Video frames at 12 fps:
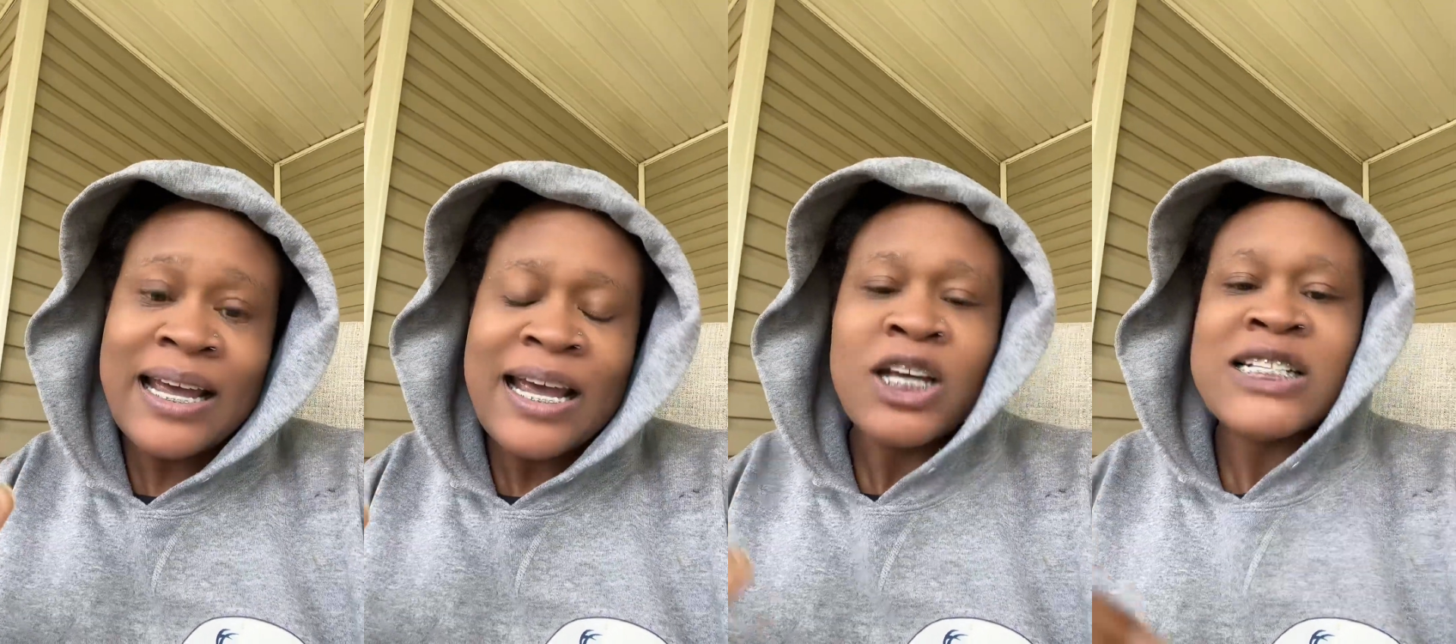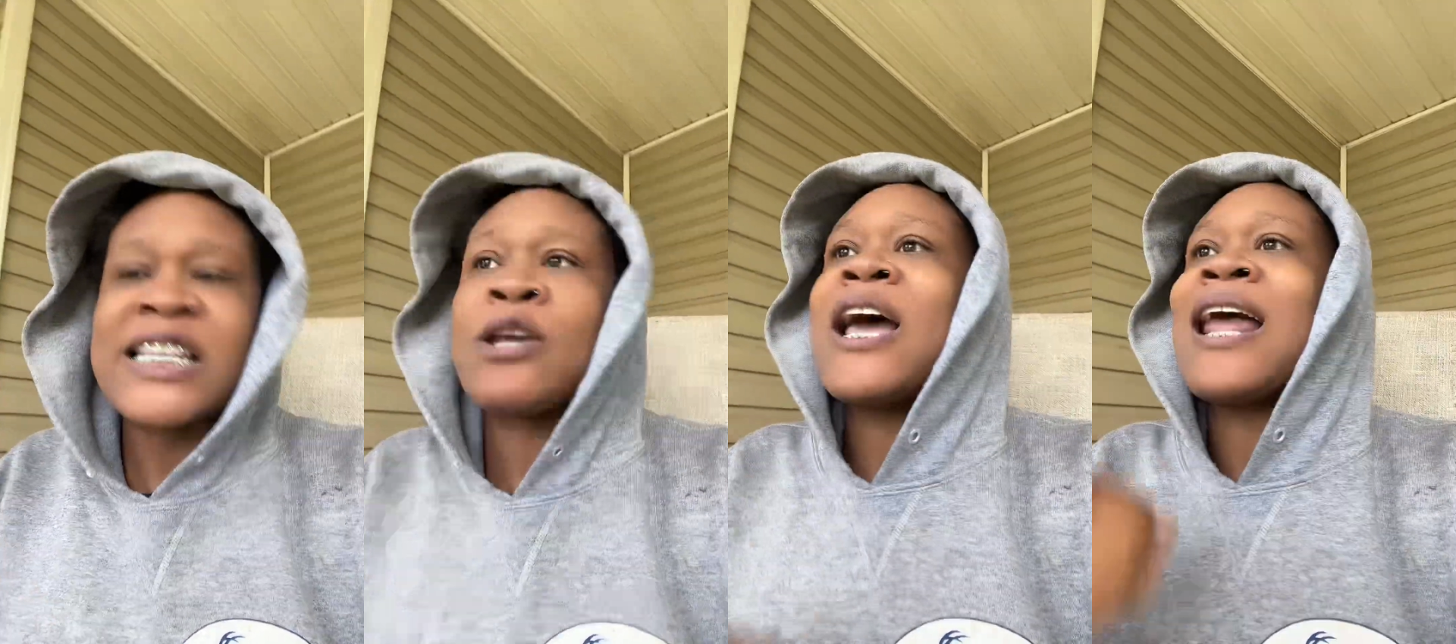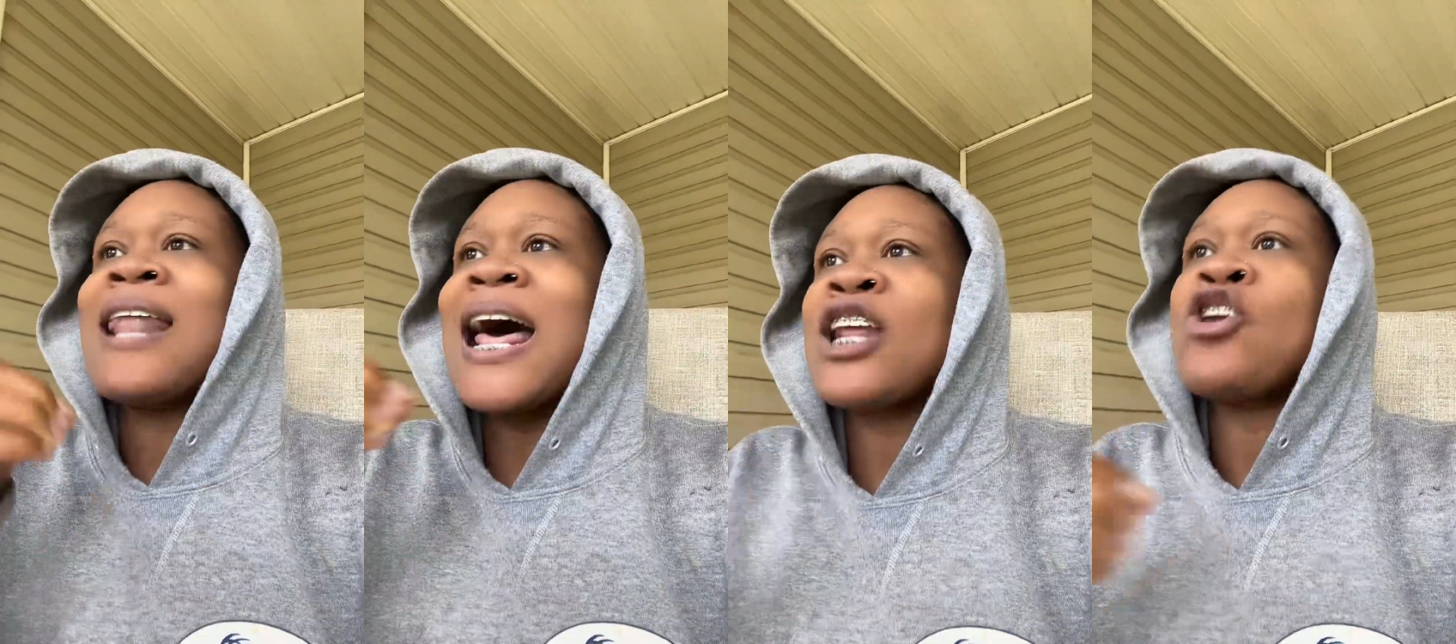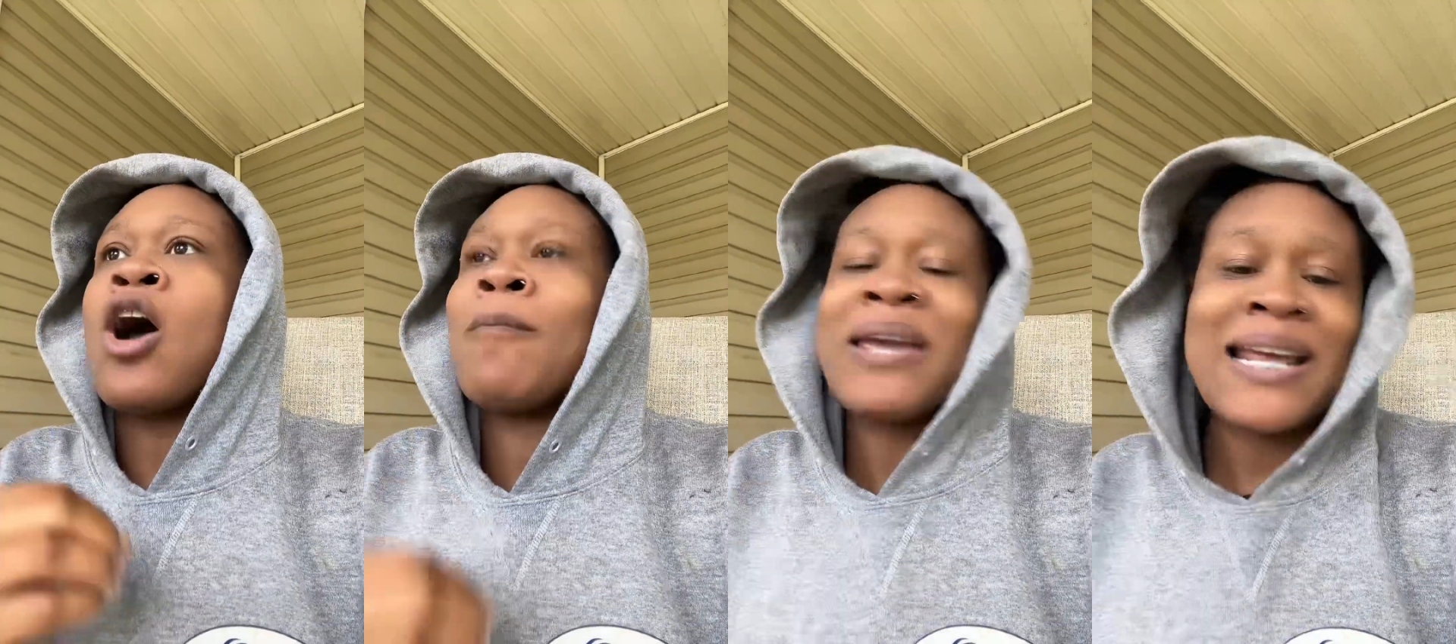See, a lot of y'all
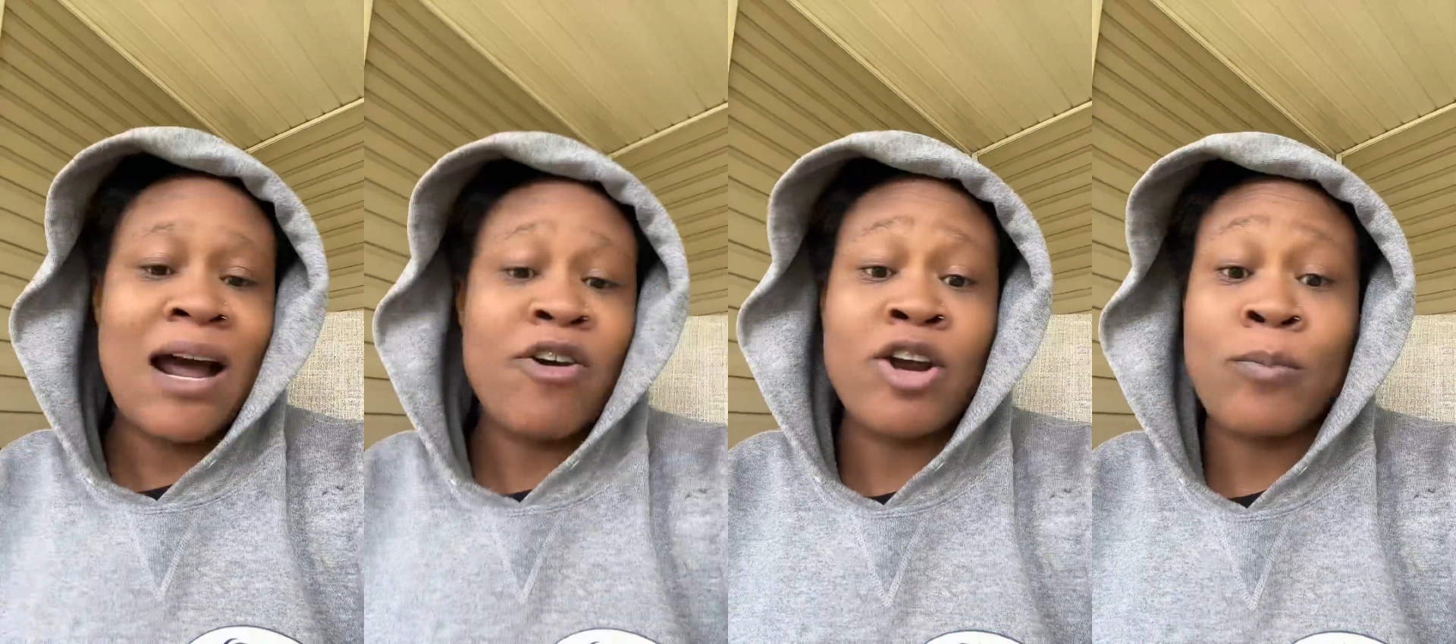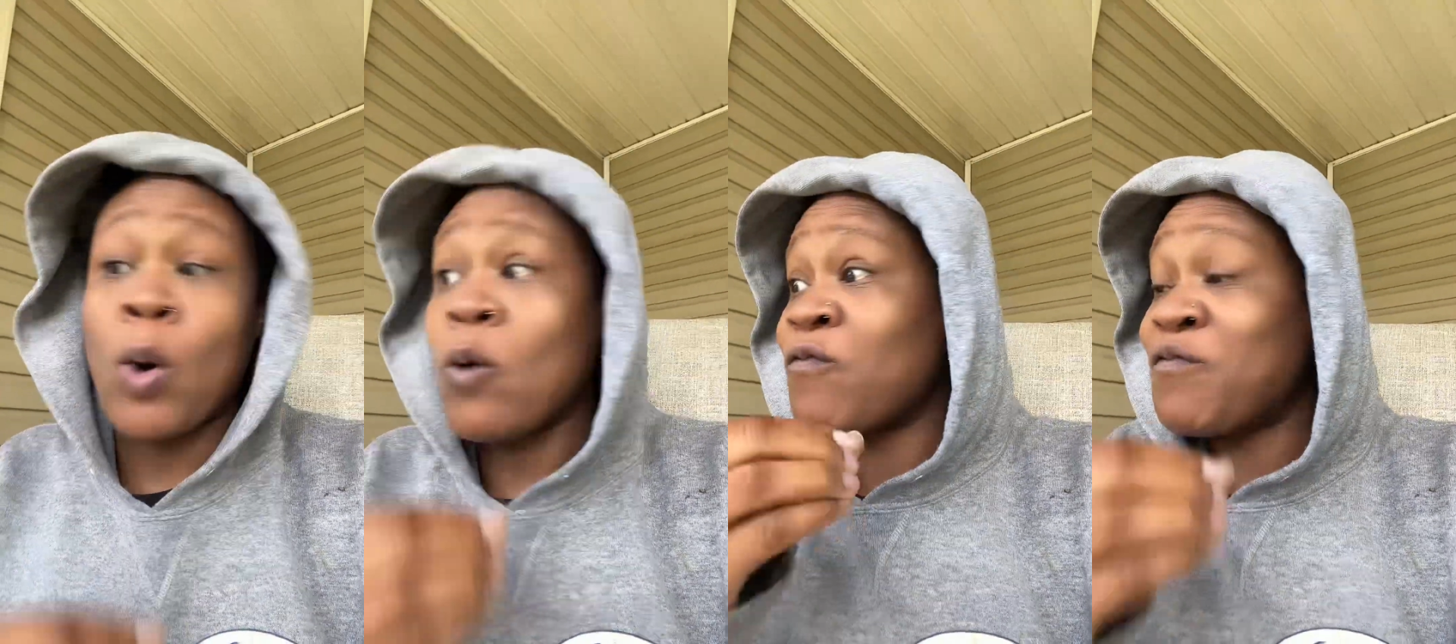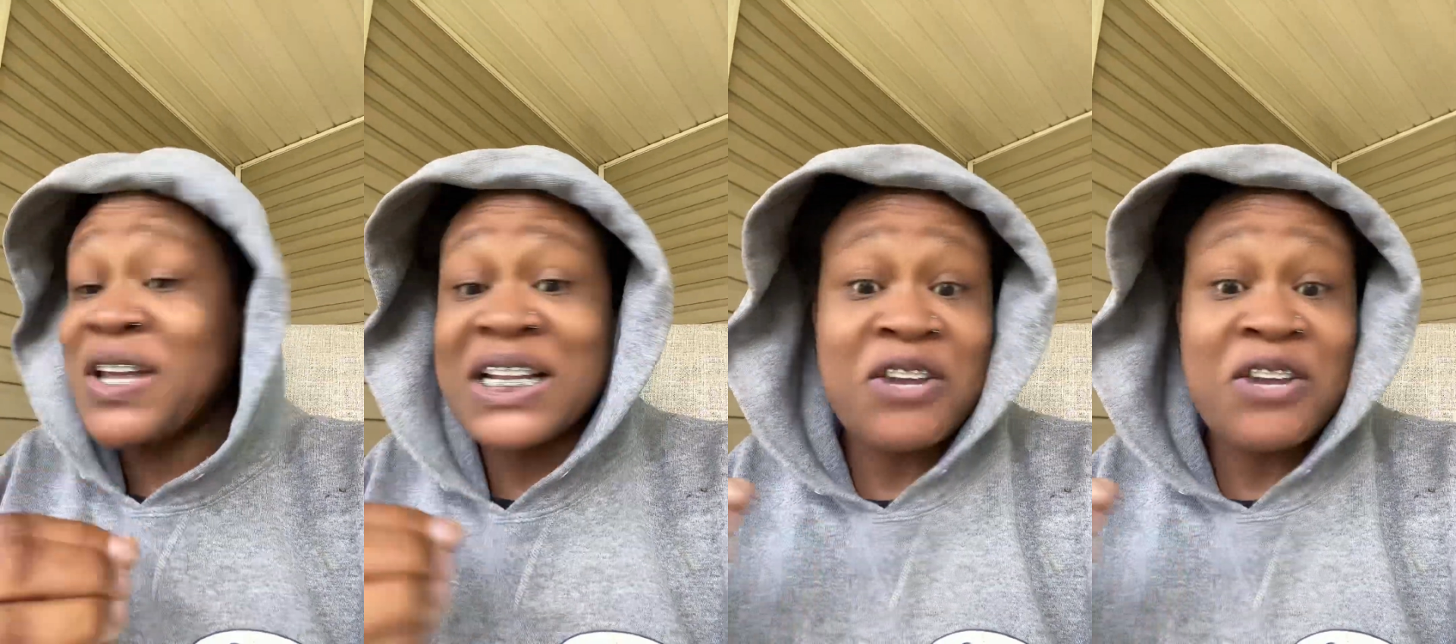men out here want 50